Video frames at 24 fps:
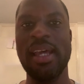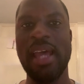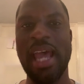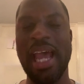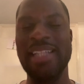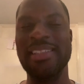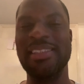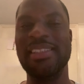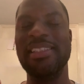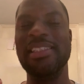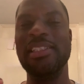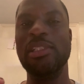
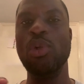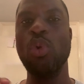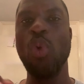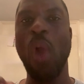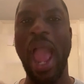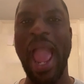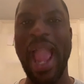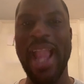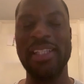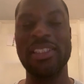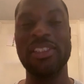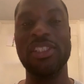and still
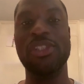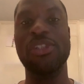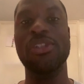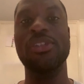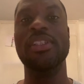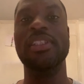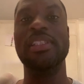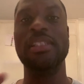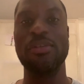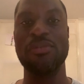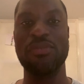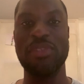execute
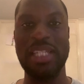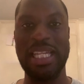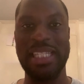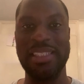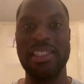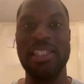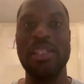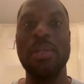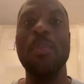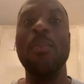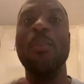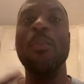something that's
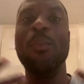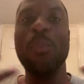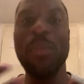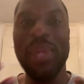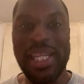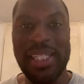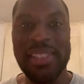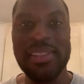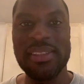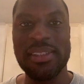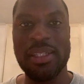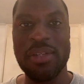going to
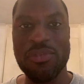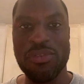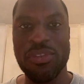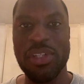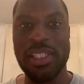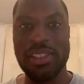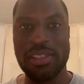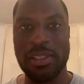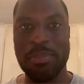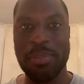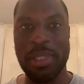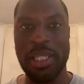mean something
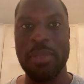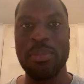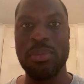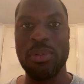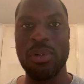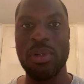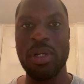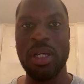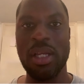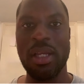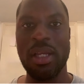to people.